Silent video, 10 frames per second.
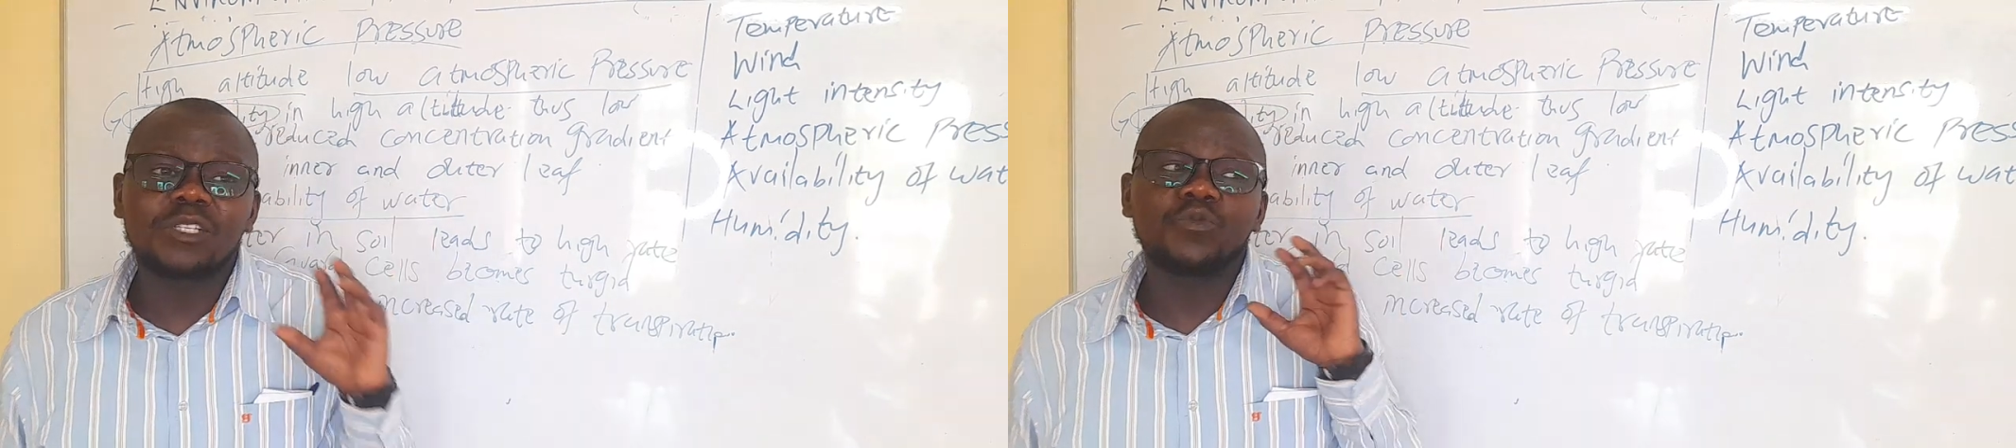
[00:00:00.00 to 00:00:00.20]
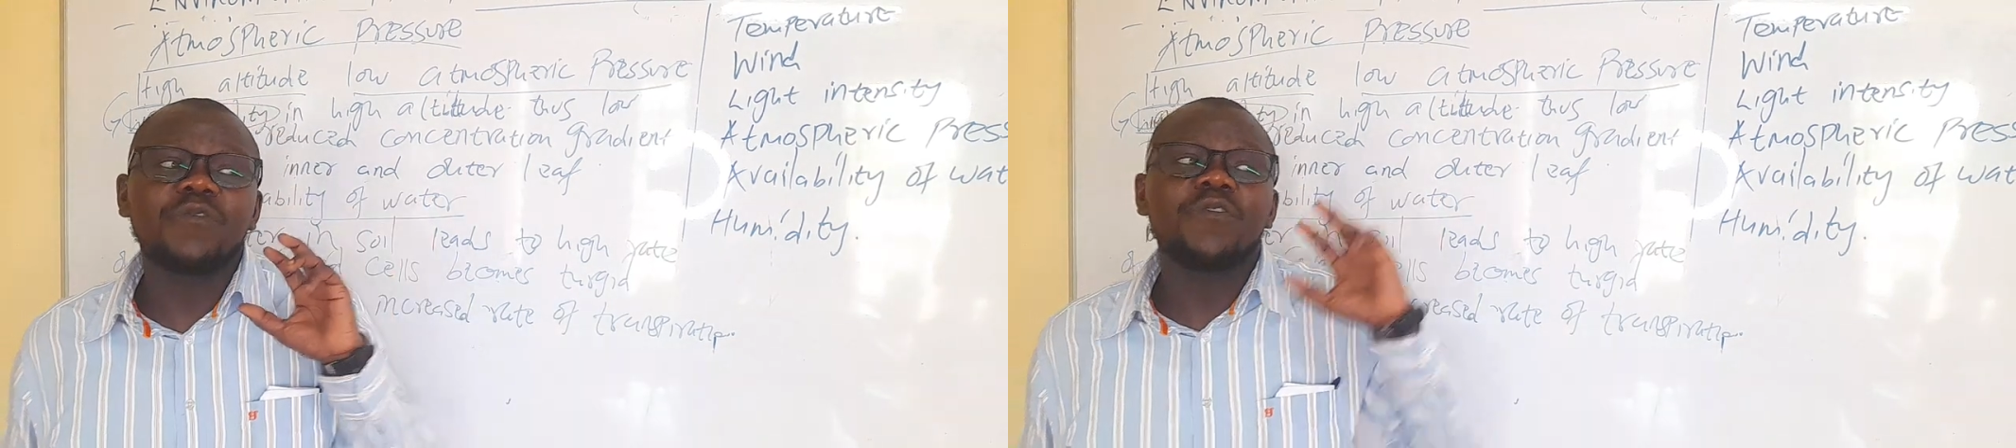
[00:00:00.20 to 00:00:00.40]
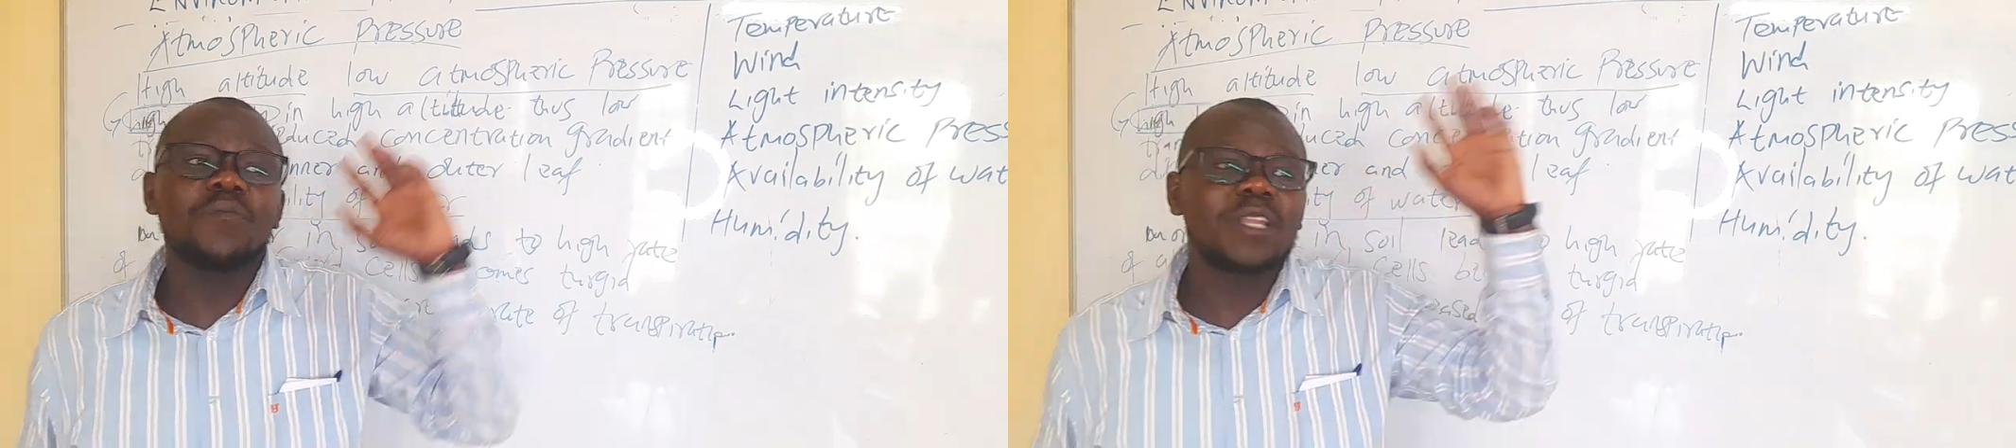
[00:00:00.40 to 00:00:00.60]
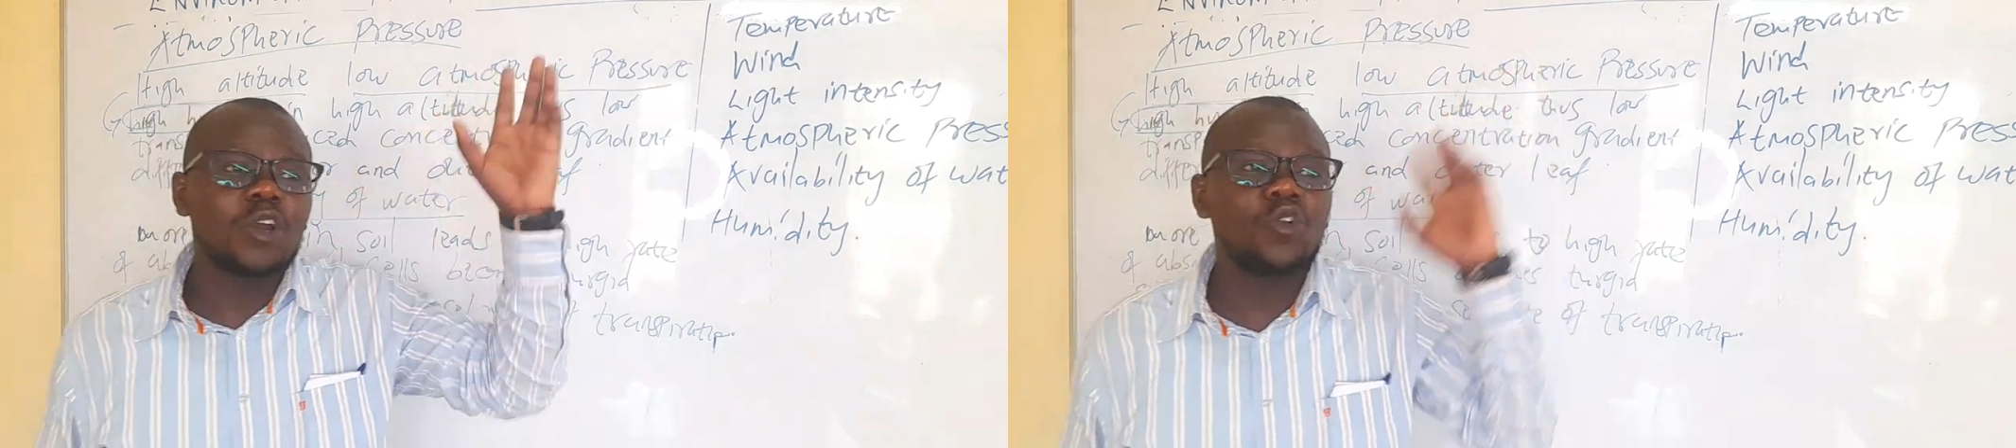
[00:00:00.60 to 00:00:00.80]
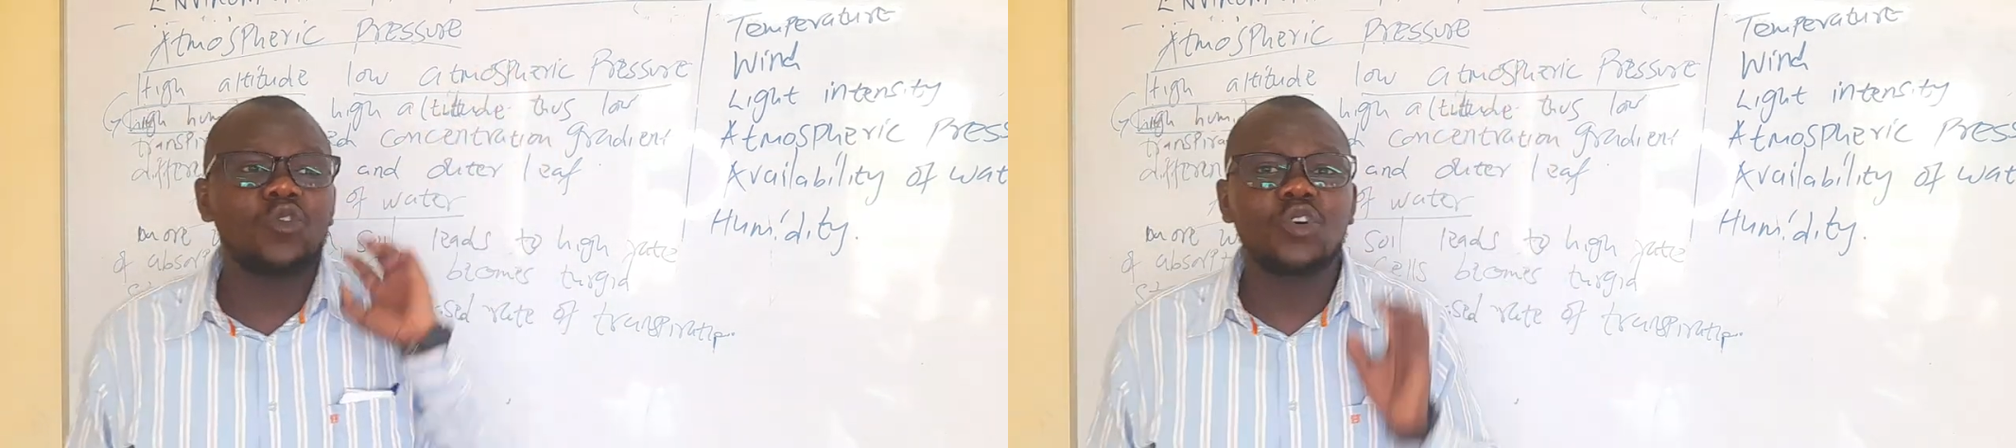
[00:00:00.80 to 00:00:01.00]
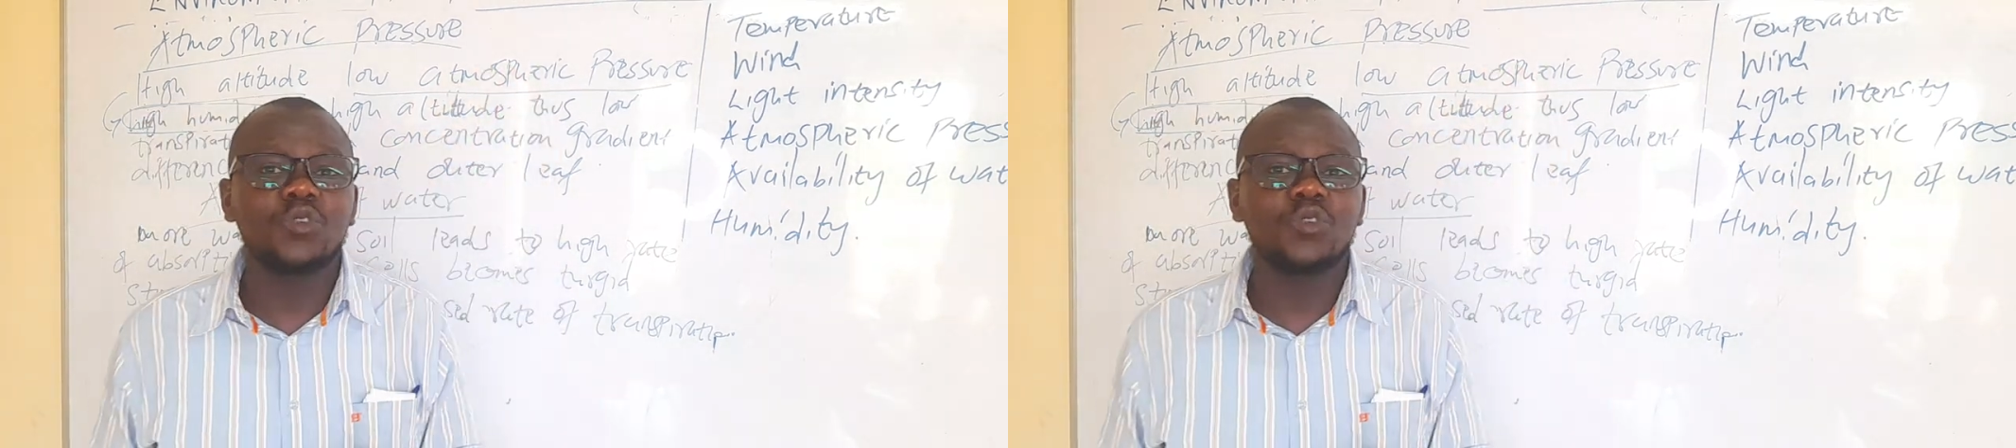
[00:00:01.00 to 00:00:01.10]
We form the glucose,